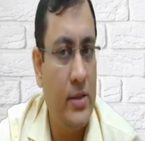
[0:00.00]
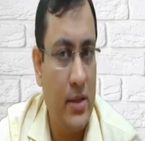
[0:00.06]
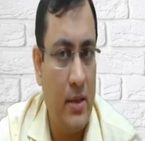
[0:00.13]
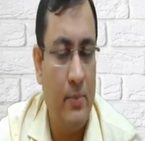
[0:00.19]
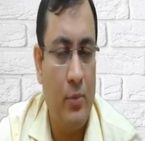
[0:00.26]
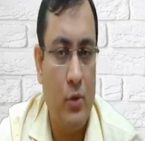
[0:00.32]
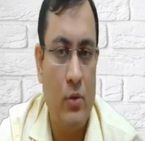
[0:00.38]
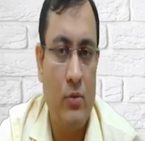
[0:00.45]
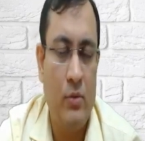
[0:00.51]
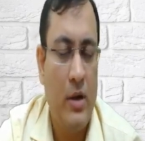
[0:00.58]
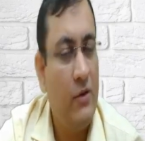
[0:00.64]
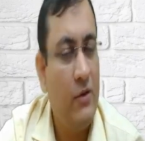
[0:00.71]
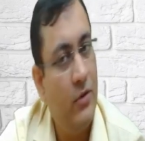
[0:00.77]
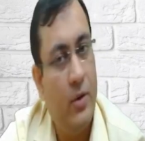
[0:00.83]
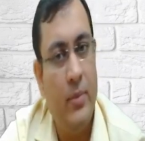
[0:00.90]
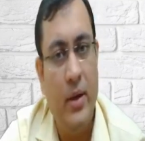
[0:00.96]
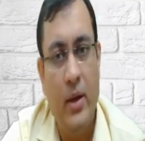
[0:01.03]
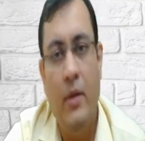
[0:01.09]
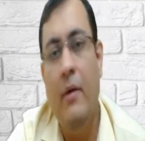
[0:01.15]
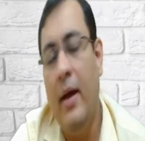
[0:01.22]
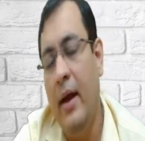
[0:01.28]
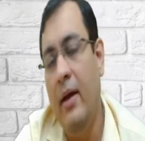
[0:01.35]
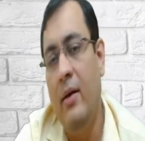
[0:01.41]
are put,
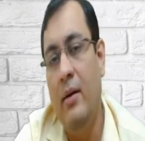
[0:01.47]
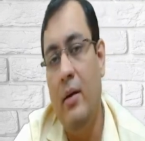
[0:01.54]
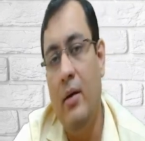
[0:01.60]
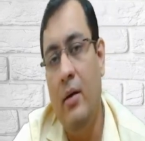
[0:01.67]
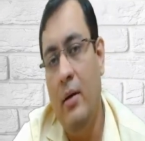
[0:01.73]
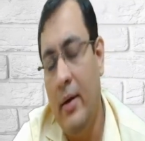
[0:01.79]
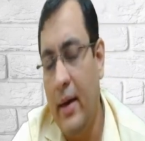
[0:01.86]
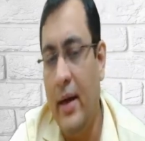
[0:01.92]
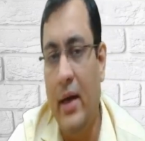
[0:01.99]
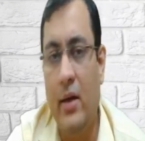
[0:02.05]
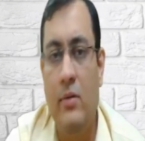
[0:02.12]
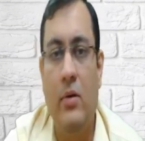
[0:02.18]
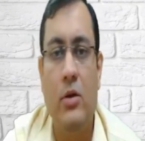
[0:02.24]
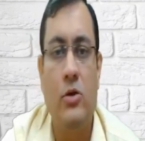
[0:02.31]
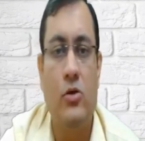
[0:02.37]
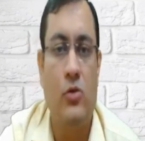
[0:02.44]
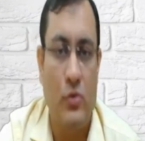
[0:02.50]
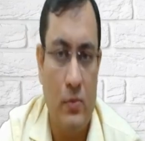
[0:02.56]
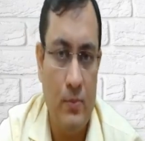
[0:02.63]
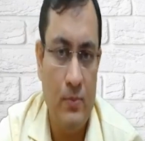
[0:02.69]
affirmative and negative also.